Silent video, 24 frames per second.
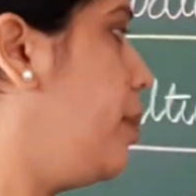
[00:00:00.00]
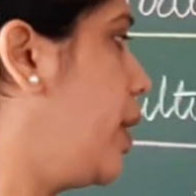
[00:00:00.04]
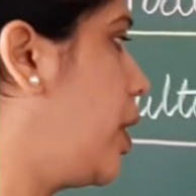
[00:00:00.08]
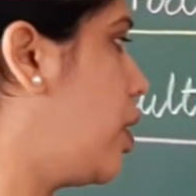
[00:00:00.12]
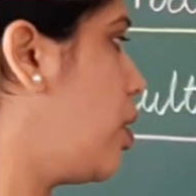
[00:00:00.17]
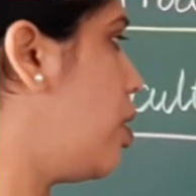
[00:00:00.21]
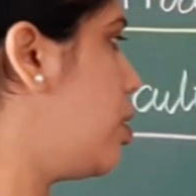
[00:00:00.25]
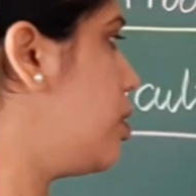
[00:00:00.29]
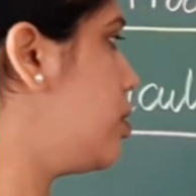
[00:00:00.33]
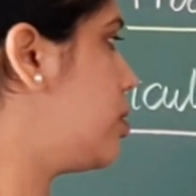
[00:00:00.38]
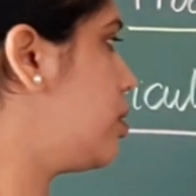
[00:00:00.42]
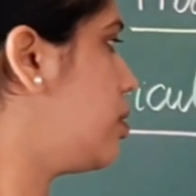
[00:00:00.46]

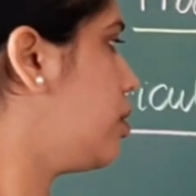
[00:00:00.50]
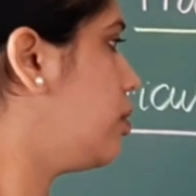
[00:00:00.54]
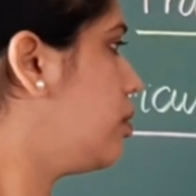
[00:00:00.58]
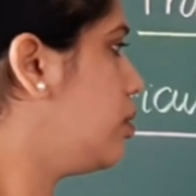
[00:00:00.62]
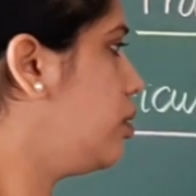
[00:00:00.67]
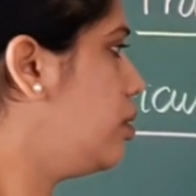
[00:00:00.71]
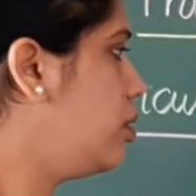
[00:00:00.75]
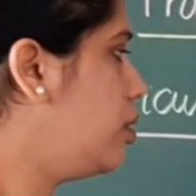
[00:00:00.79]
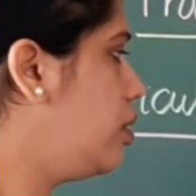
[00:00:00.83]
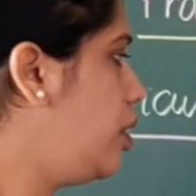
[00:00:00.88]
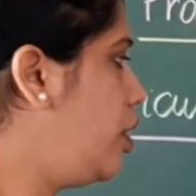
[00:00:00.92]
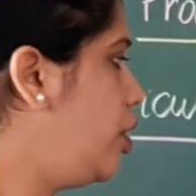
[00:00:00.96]
because
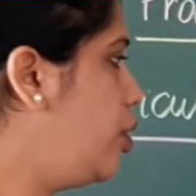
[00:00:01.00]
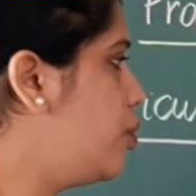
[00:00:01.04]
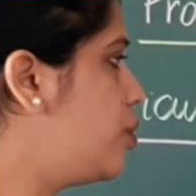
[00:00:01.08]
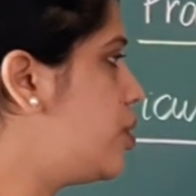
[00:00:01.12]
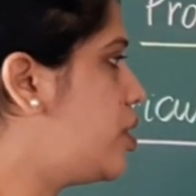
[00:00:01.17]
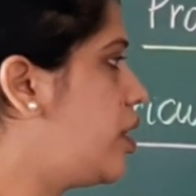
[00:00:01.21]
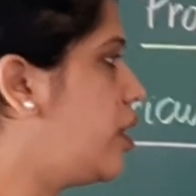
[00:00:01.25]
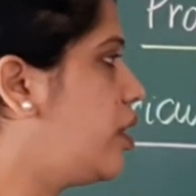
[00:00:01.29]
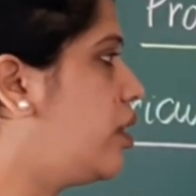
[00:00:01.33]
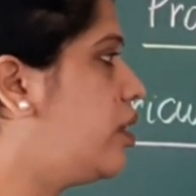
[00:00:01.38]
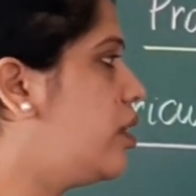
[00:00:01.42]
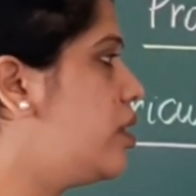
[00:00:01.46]

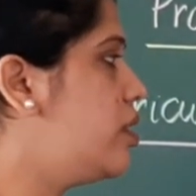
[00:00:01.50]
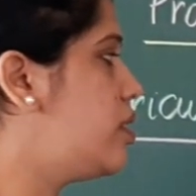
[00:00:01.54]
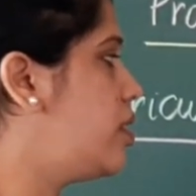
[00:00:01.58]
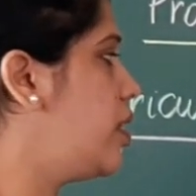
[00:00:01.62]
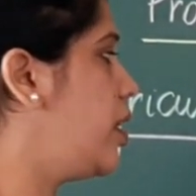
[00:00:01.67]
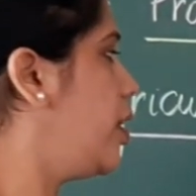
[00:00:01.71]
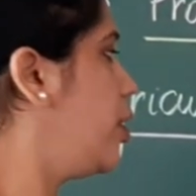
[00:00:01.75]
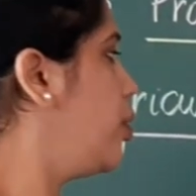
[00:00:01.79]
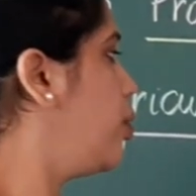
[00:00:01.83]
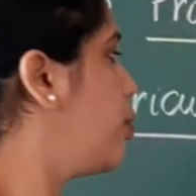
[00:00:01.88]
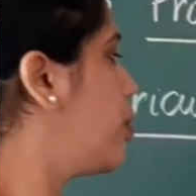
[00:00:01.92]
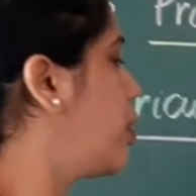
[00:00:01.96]
using this,
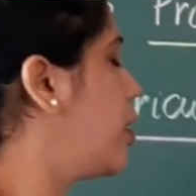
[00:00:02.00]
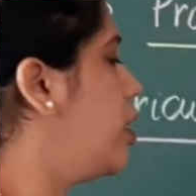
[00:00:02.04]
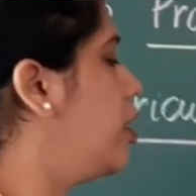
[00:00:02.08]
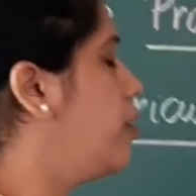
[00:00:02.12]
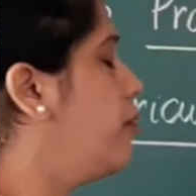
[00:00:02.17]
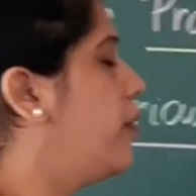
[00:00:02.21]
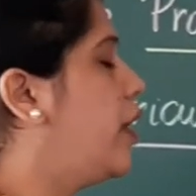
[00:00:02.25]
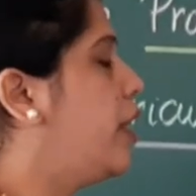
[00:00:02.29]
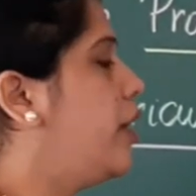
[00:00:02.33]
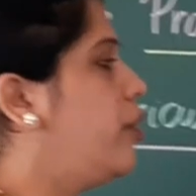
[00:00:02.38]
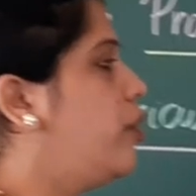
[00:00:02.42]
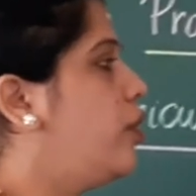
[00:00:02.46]

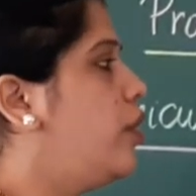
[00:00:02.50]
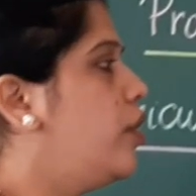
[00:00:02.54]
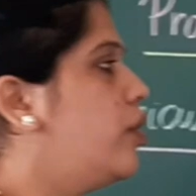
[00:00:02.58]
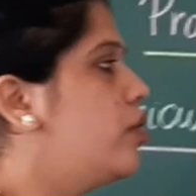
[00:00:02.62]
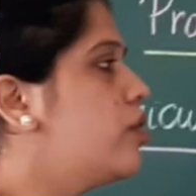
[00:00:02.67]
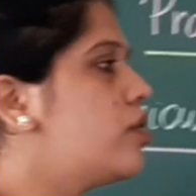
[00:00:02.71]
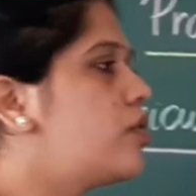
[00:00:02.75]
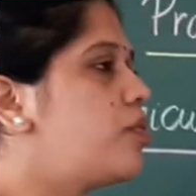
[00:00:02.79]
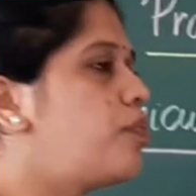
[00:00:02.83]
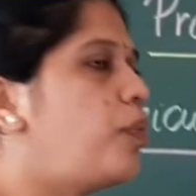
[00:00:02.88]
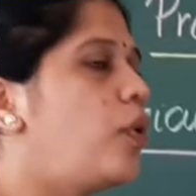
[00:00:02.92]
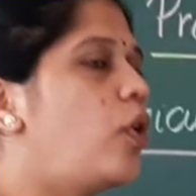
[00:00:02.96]
when you
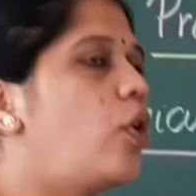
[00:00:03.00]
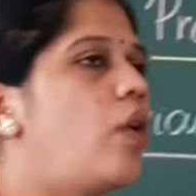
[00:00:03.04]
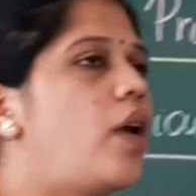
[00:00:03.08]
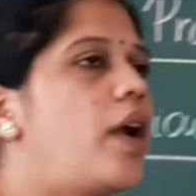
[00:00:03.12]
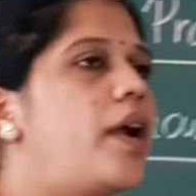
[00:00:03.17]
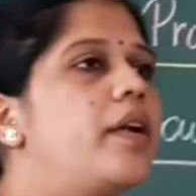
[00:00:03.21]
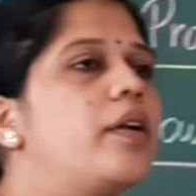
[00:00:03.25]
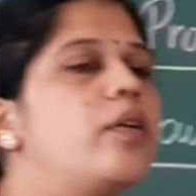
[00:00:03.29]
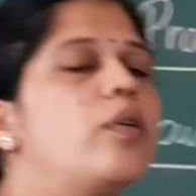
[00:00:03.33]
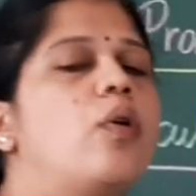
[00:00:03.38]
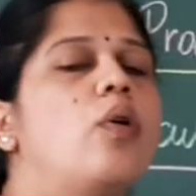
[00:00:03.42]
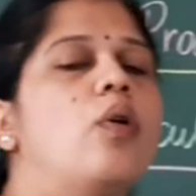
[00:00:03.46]
use plough
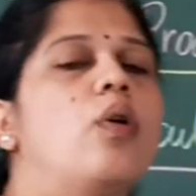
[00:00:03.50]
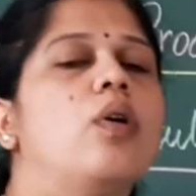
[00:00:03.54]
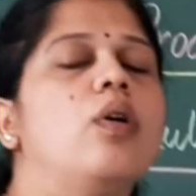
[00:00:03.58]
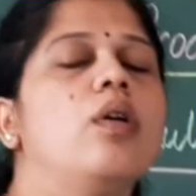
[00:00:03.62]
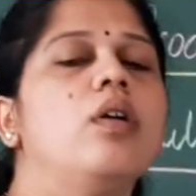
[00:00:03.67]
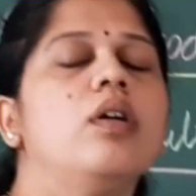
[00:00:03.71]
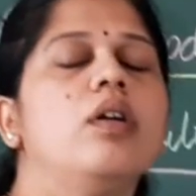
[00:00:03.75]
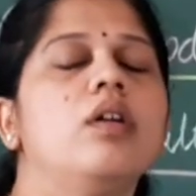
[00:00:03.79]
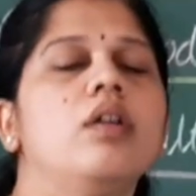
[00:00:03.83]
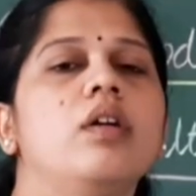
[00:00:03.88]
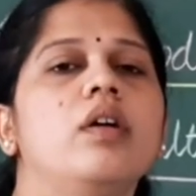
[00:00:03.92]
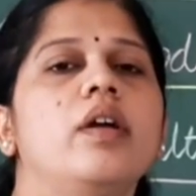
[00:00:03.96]
and
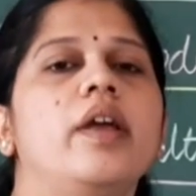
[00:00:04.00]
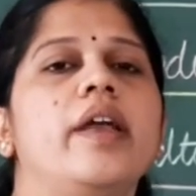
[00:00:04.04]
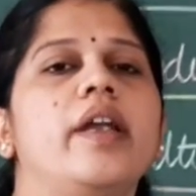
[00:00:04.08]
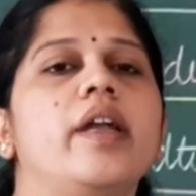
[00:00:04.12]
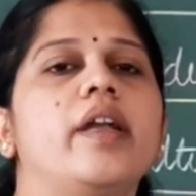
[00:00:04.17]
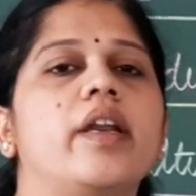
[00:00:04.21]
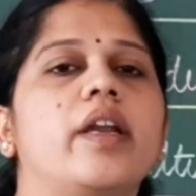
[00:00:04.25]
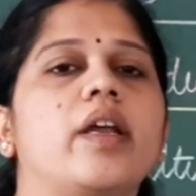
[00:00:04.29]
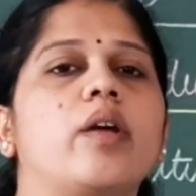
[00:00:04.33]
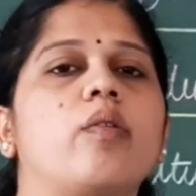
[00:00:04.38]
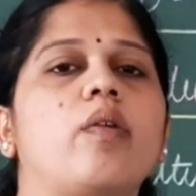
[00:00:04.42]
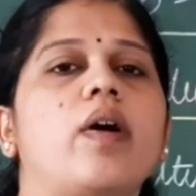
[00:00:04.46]
hoe,
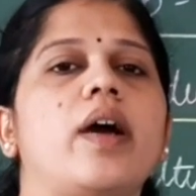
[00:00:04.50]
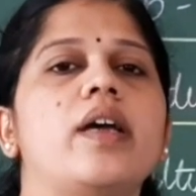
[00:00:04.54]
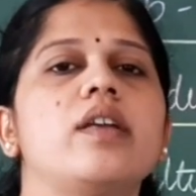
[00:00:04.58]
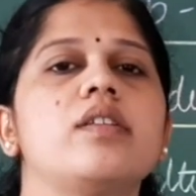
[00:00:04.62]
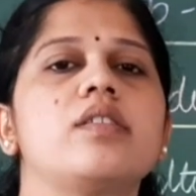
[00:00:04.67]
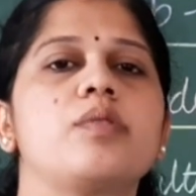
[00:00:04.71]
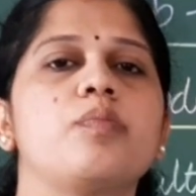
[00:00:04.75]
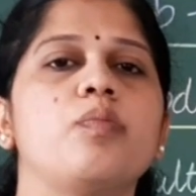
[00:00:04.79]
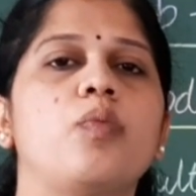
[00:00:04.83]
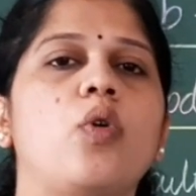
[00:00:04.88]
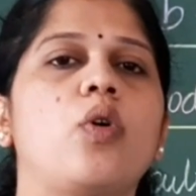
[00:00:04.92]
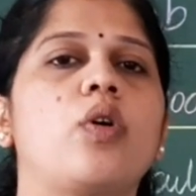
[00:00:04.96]
it
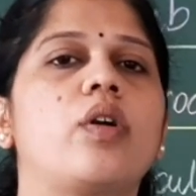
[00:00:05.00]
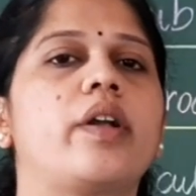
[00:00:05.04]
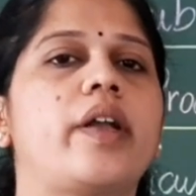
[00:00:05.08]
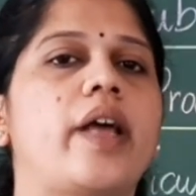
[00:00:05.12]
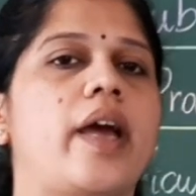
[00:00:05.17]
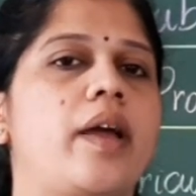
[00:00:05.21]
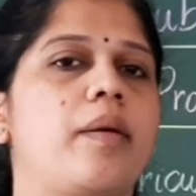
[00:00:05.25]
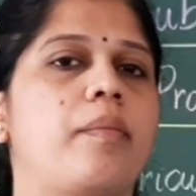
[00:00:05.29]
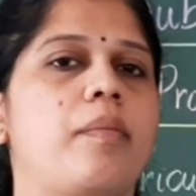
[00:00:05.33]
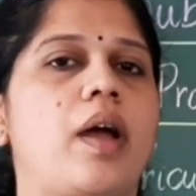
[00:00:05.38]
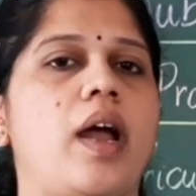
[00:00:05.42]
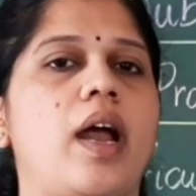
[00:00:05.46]
requires more
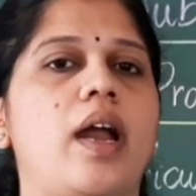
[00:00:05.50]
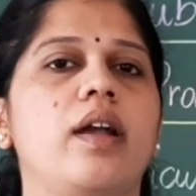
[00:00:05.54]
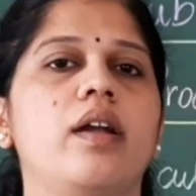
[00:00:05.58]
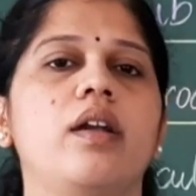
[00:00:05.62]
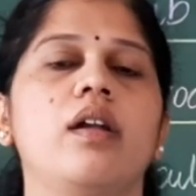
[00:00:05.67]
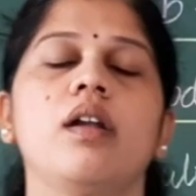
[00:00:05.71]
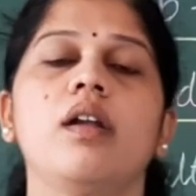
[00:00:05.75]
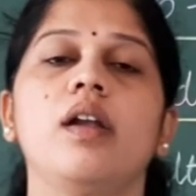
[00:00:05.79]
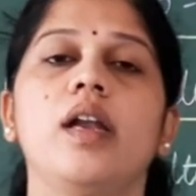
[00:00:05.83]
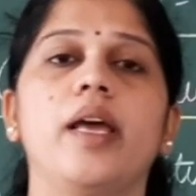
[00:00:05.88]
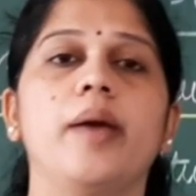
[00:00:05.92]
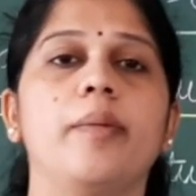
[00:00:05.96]
time
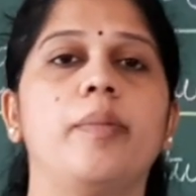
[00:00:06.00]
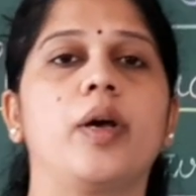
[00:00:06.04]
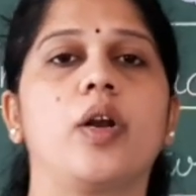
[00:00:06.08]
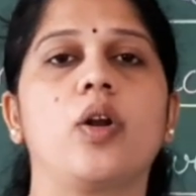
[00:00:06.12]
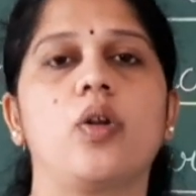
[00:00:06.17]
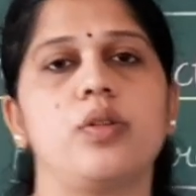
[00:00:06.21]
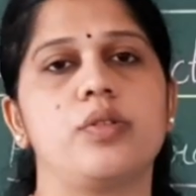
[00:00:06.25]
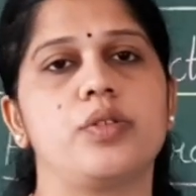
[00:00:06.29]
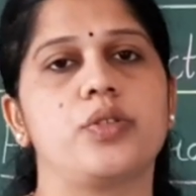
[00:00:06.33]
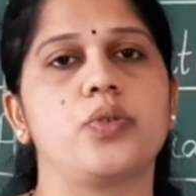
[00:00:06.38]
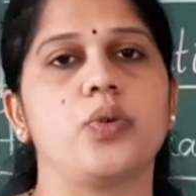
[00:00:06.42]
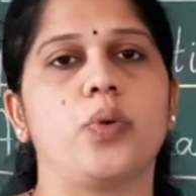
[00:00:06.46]
and labor
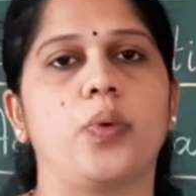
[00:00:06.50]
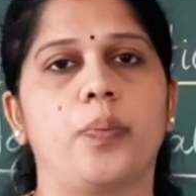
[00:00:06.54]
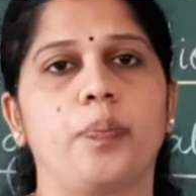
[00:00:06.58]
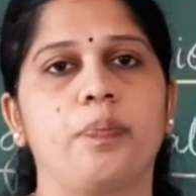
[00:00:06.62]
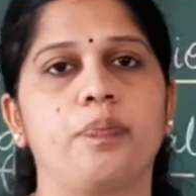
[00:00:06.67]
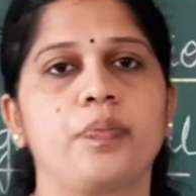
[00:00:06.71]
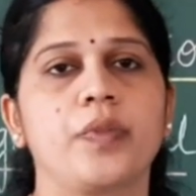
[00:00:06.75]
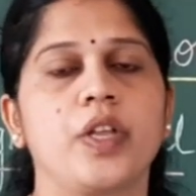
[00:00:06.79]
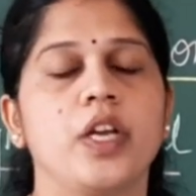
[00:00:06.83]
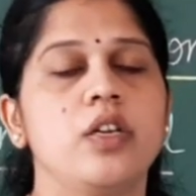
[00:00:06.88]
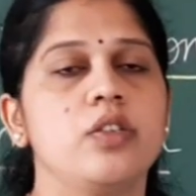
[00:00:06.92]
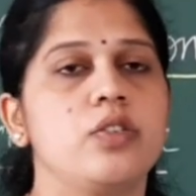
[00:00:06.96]
also.